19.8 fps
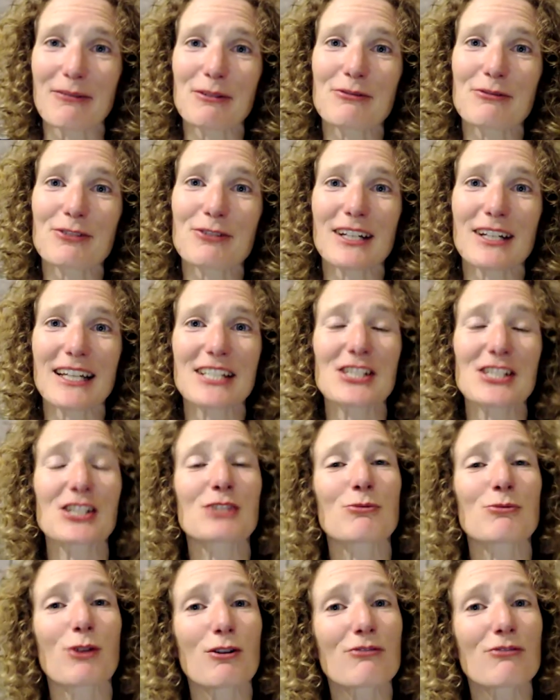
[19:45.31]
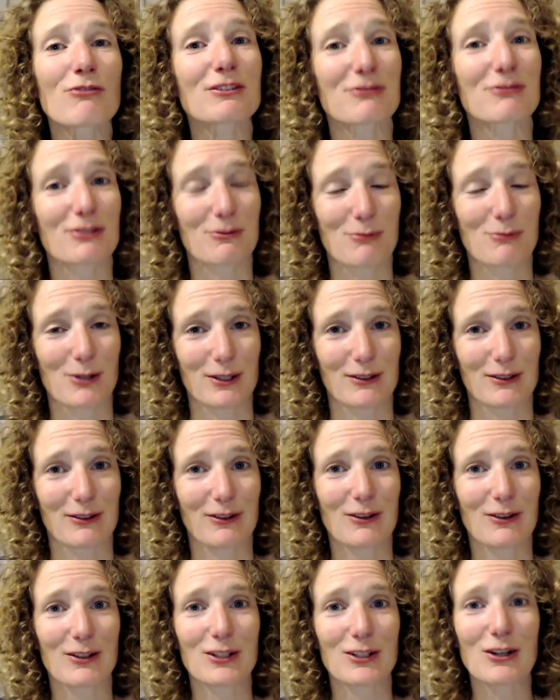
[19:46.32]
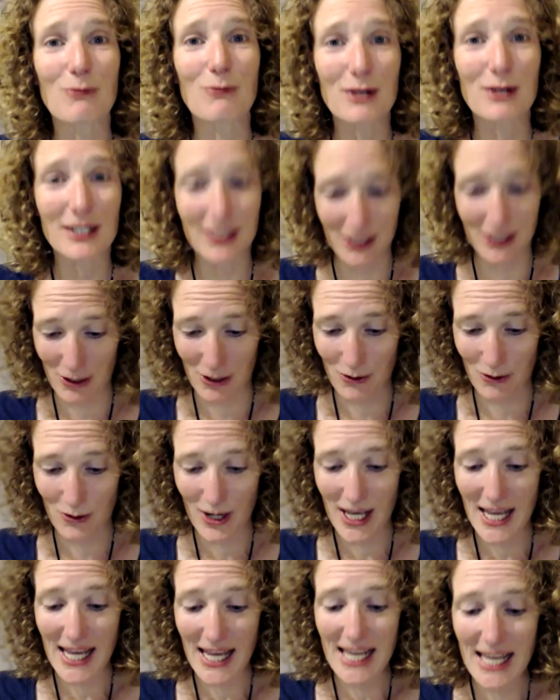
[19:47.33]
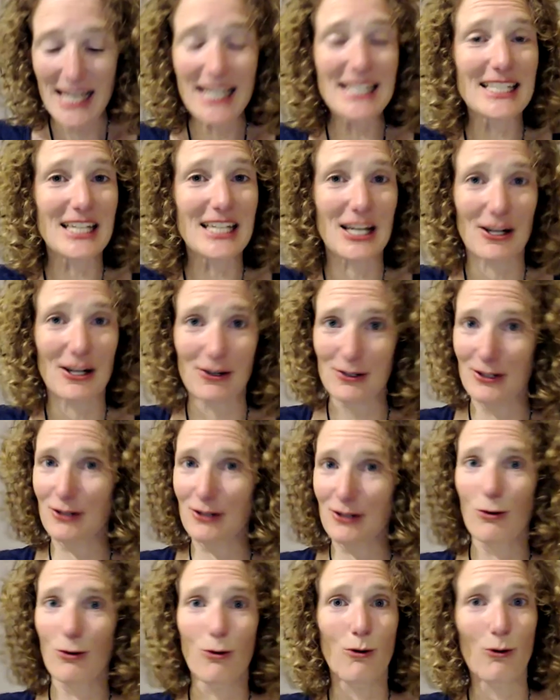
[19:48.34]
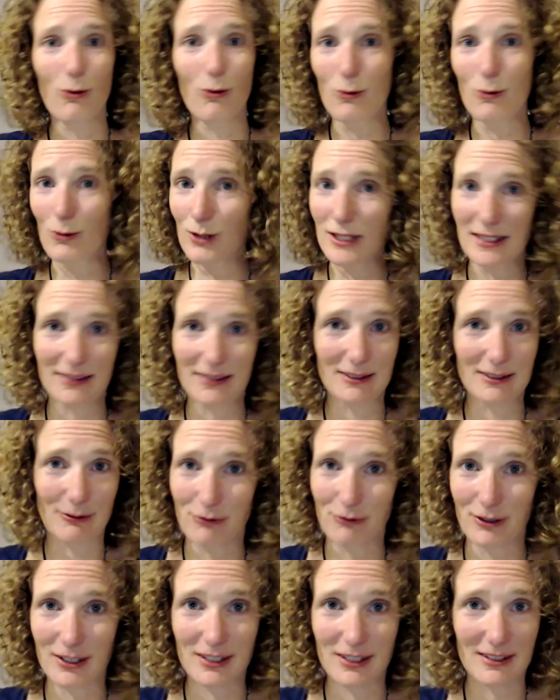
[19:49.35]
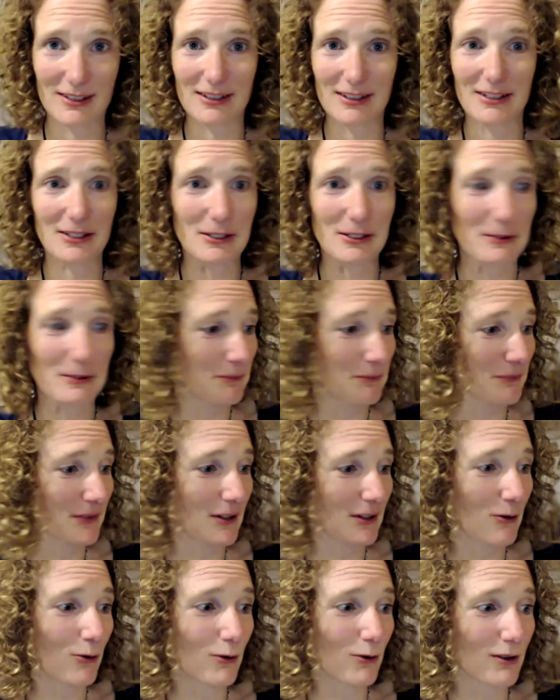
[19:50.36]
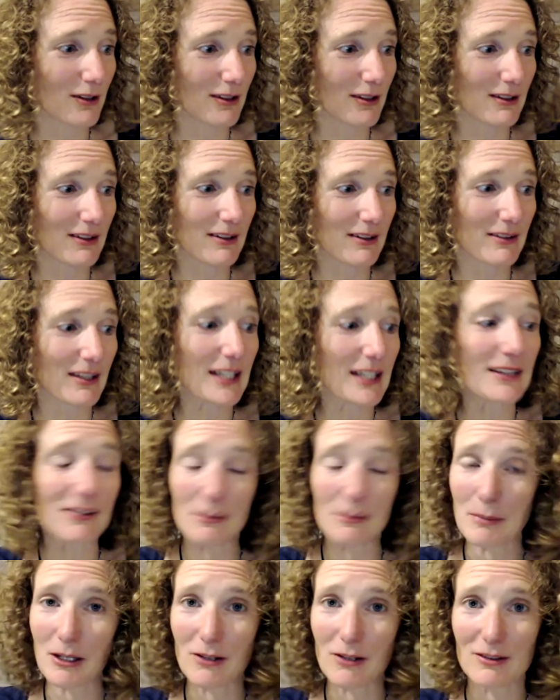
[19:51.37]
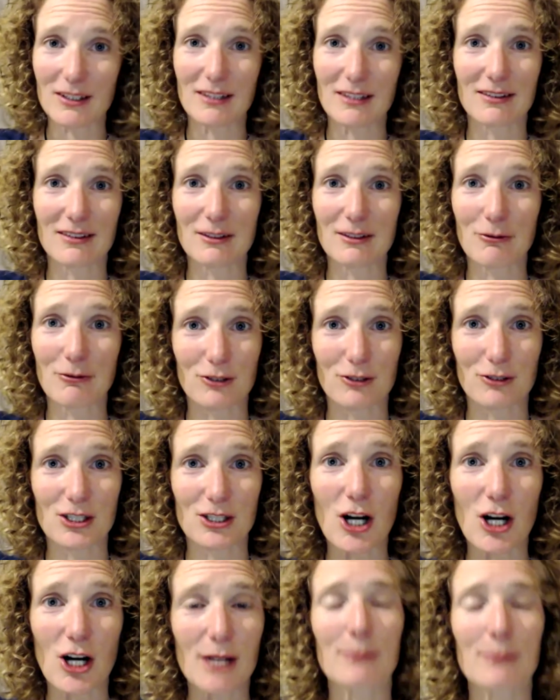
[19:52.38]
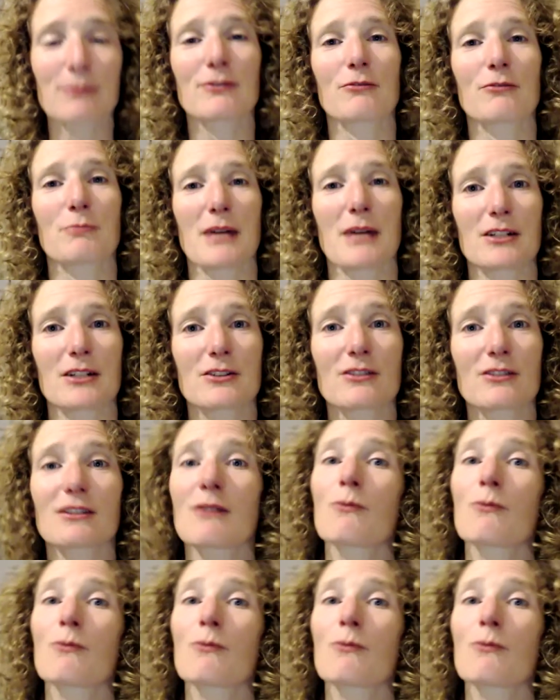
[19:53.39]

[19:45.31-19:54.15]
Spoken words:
We've got actually 12 different ones. So I don't want to go and tell you all these different, all things about these different types of patches.